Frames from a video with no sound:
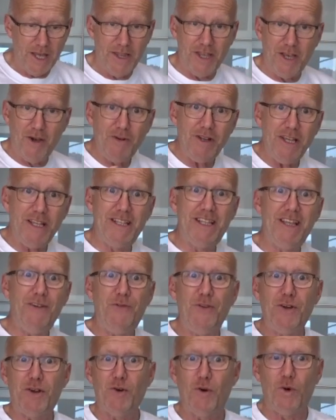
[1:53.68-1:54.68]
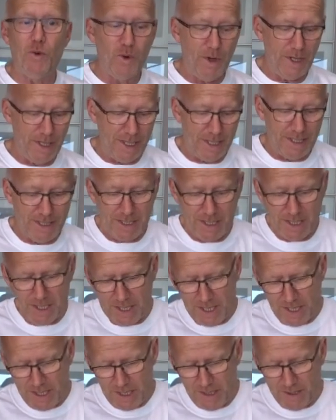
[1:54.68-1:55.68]
The only difficult one is
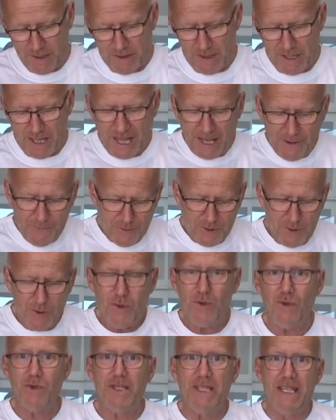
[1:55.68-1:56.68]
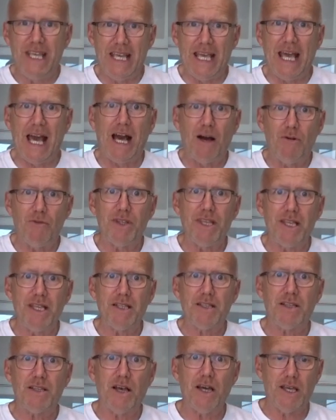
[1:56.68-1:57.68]
you're going to have to dig out the
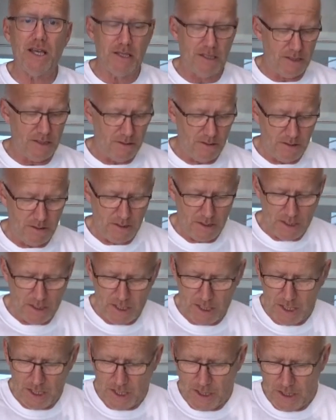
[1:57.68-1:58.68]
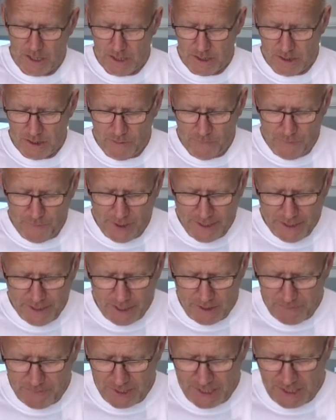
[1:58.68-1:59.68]
insides. So you find
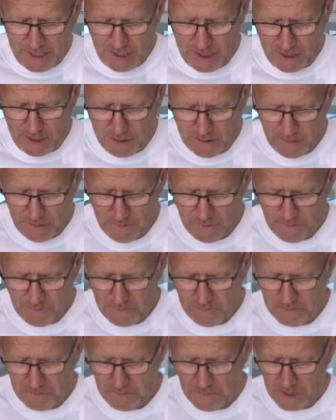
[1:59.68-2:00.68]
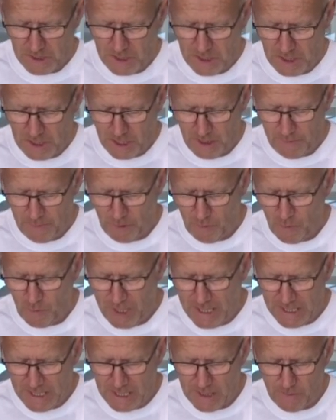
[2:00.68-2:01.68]
something a bit
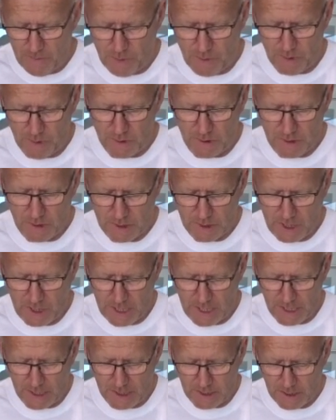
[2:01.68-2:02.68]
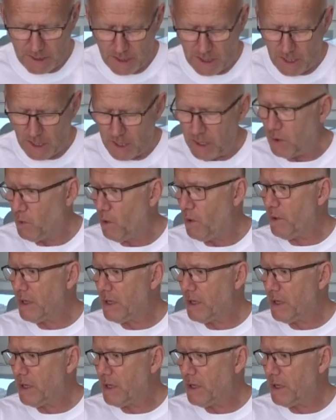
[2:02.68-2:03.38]
reasonable size. Because what